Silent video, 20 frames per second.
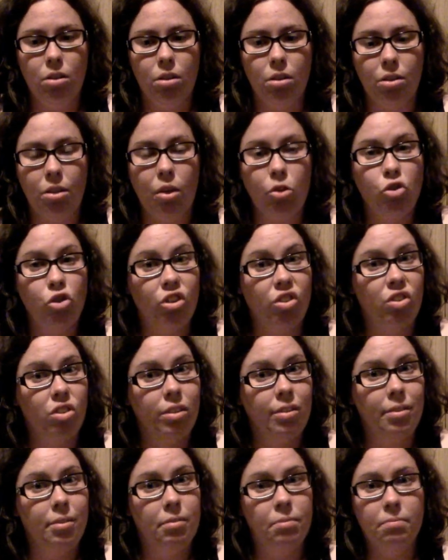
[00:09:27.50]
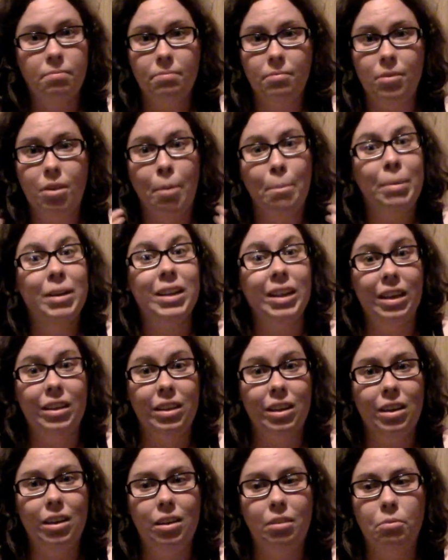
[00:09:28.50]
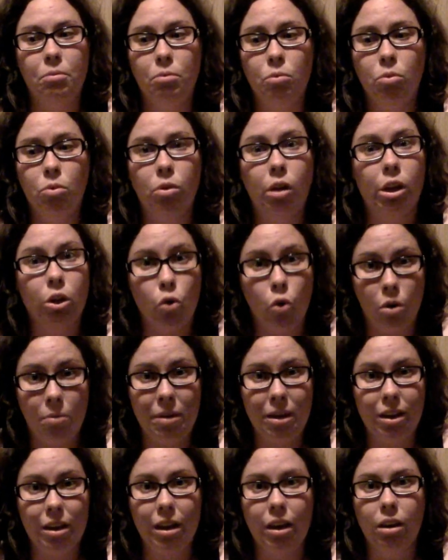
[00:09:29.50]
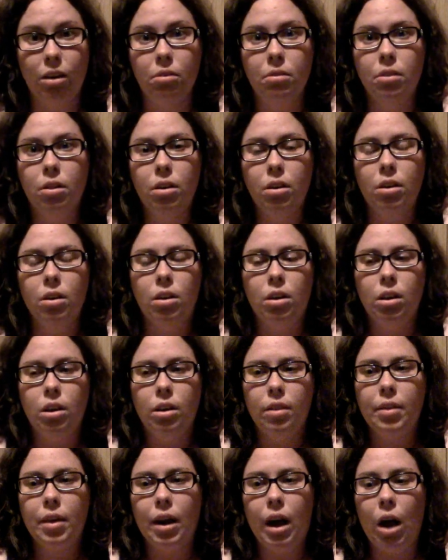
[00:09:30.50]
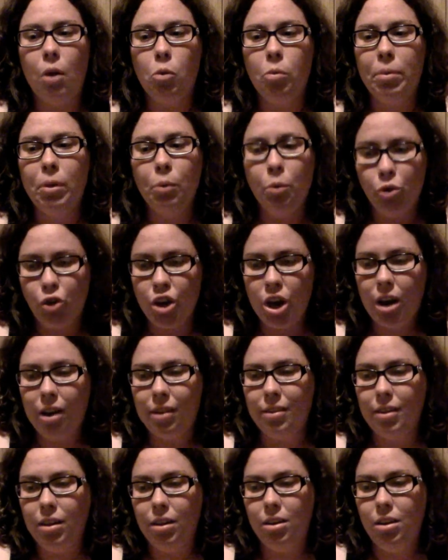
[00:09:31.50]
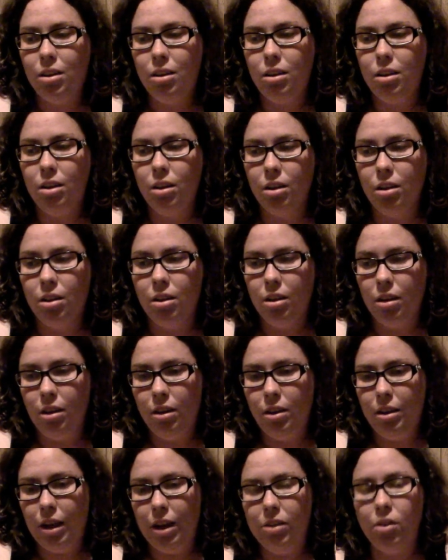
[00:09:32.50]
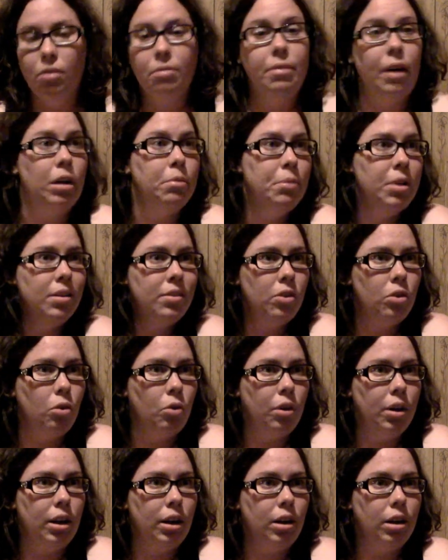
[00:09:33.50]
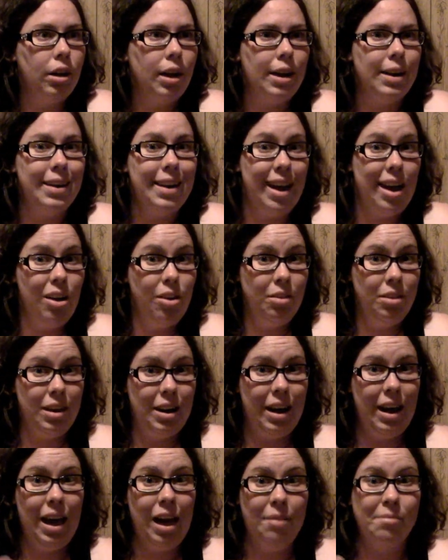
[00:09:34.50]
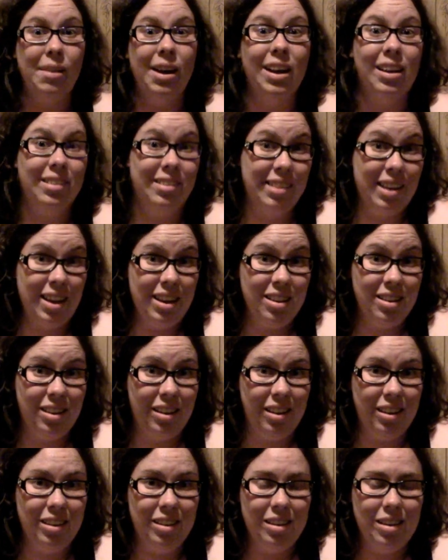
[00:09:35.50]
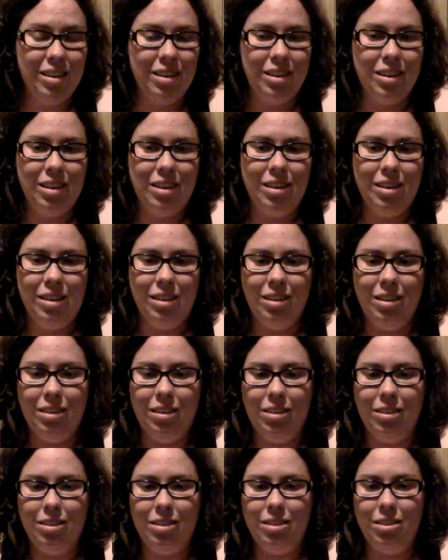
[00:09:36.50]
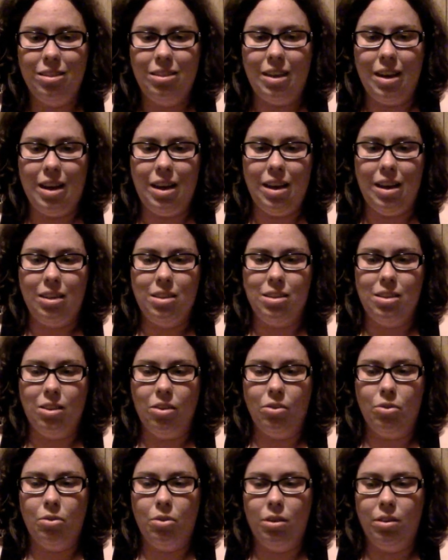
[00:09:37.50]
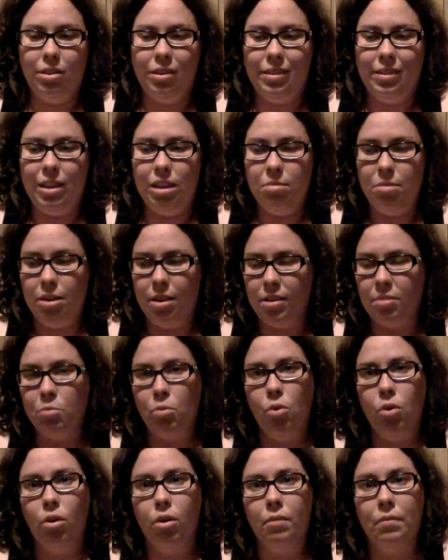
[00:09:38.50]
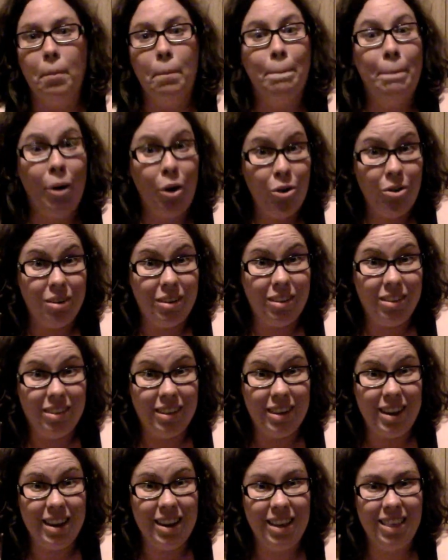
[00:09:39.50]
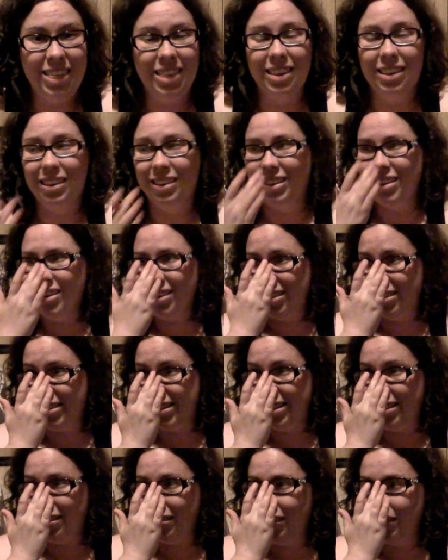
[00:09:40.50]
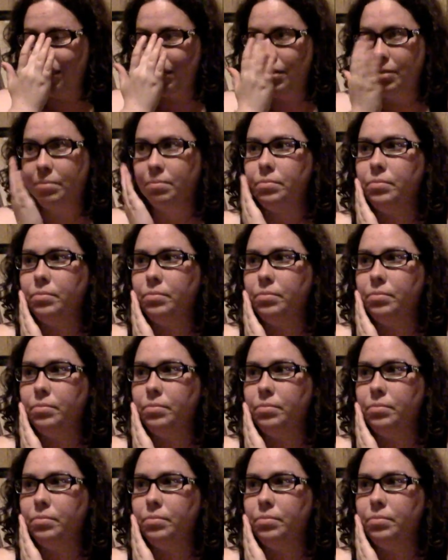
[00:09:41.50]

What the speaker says: they'll just completely ignore me again, that I will be rejected, and they'll find me as annoying, and now that I have my anxiety, that they're going to see me as more of a burden than anything, just,